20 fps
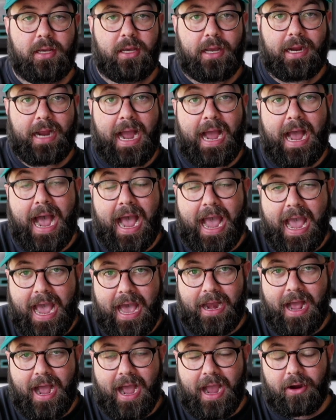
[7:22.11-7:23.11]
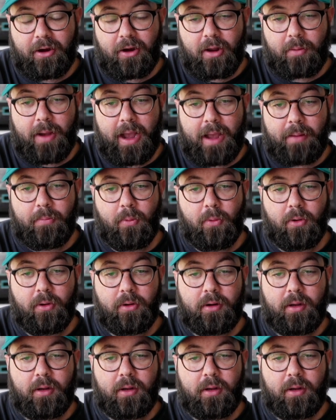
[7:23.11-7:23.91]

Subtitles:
a guy I had higher on my board.